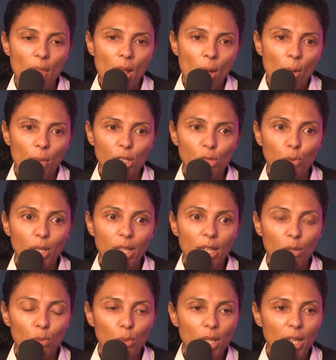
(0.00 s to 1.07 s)
But
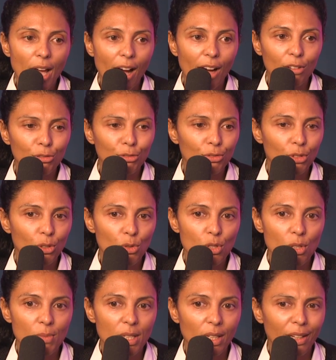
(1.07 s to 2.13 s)
we have,
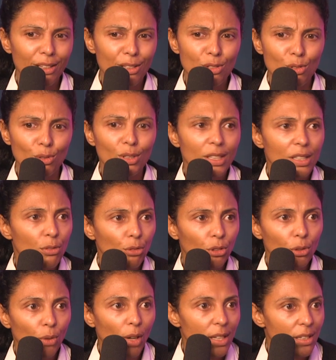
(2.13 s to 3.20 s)
something like 30
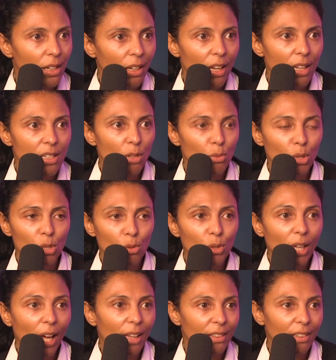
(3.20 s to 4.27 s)
different criteria that we
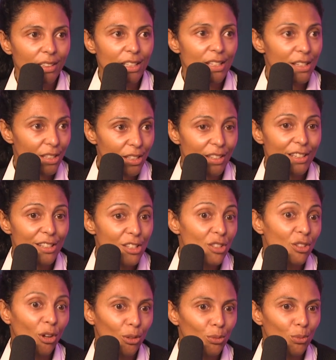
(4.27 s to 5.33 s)
look at, and it's
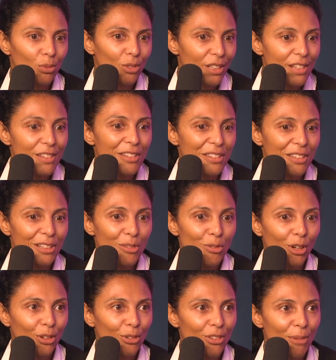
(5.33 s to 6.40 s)
not necessarily
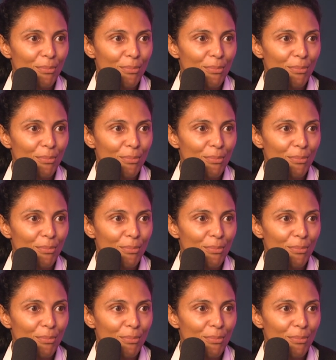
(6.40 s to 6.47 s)
one of them.